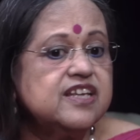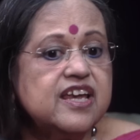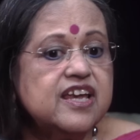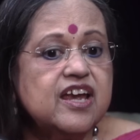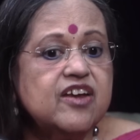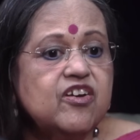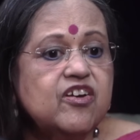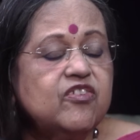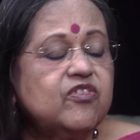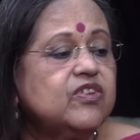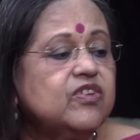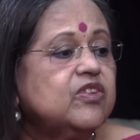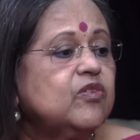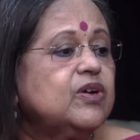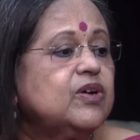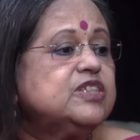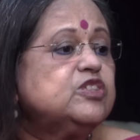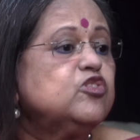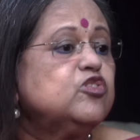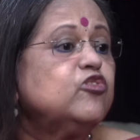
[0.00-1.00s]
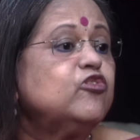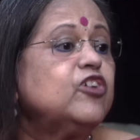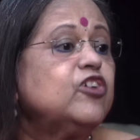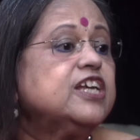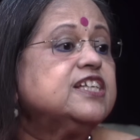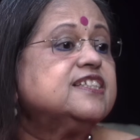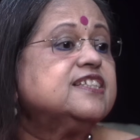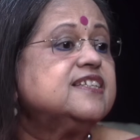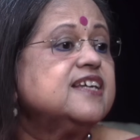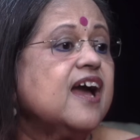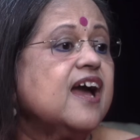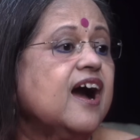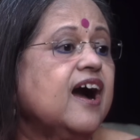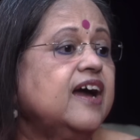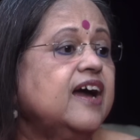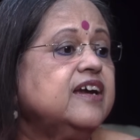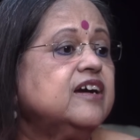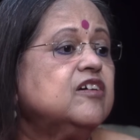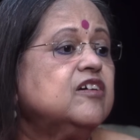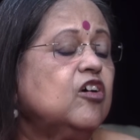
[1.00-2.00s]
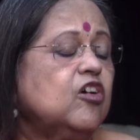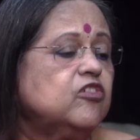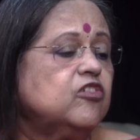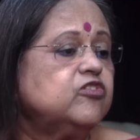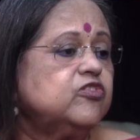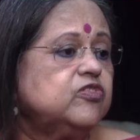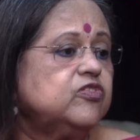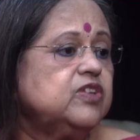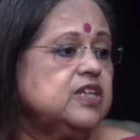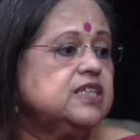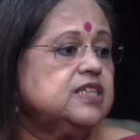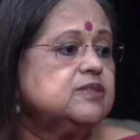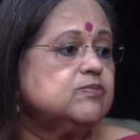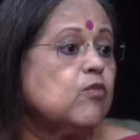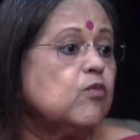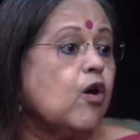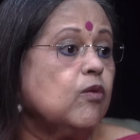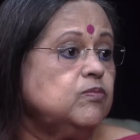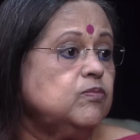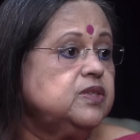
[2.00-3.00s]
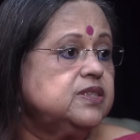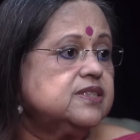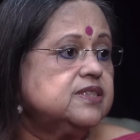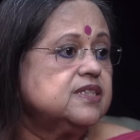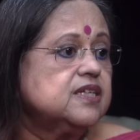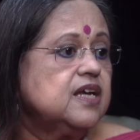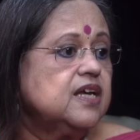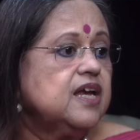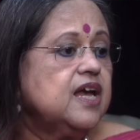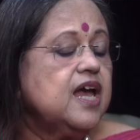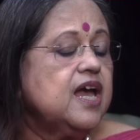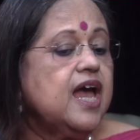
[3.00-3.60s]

They were the ones who faced the ire of these mobs.